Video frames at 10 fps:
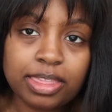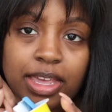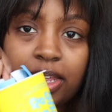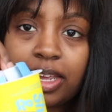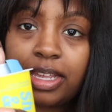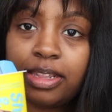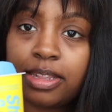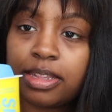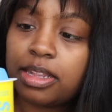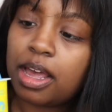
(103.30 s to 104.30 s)
And then
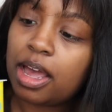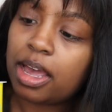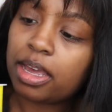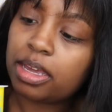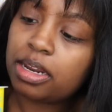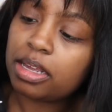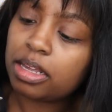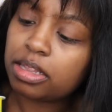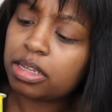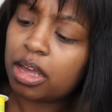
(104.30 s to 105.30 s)
inside,
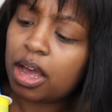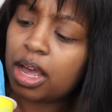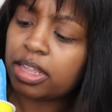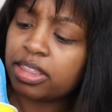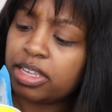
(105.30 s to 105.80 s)
it's got